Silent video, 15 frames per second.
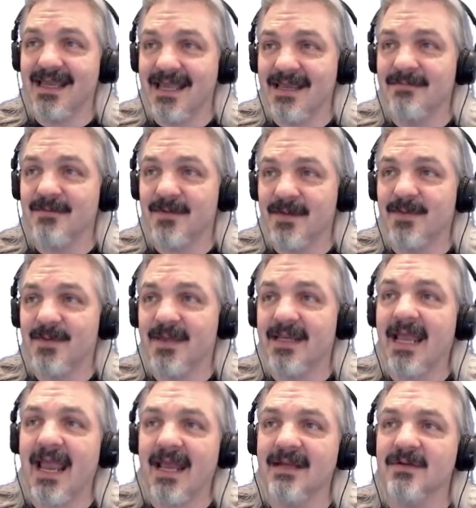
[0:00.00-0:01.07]

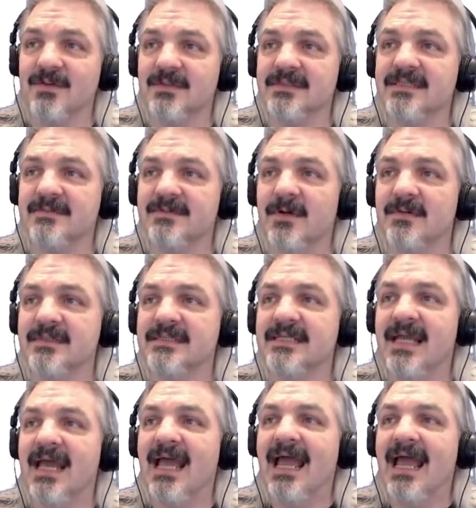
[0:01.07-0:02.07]
everything and all the subfolders,